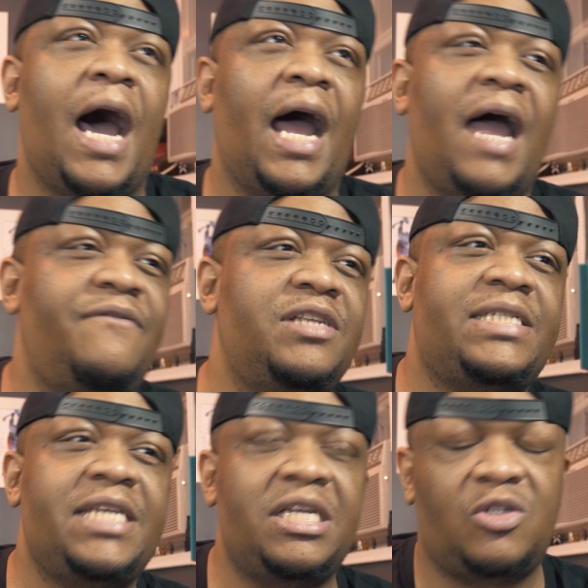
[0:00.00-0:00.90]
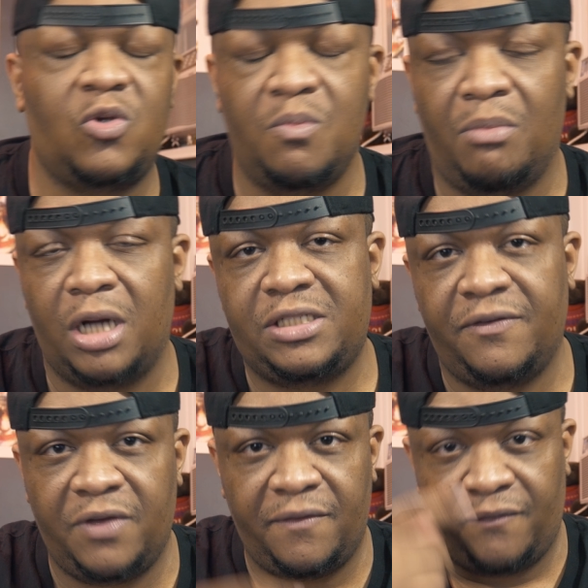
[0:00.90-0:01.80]
I haven't seen too much
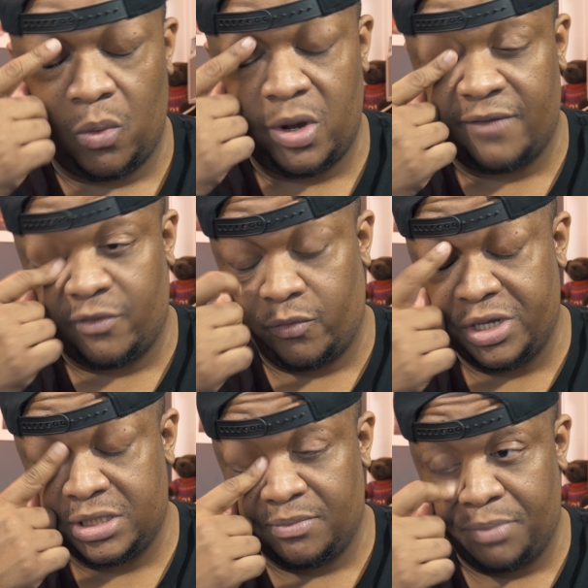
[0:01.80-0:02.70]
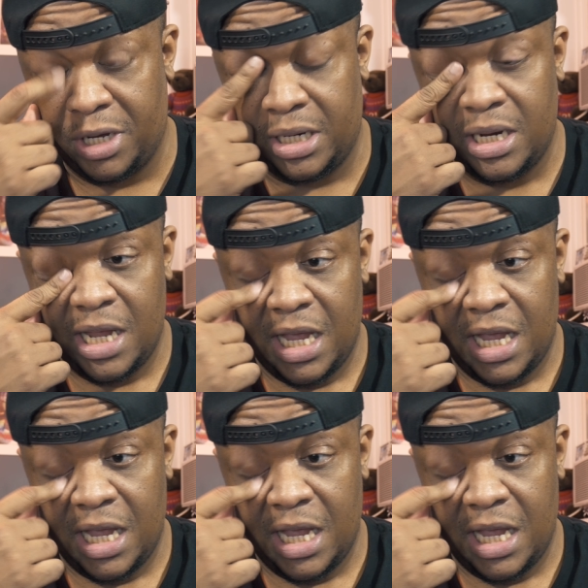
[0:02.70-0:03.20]
of it for whatever reason, but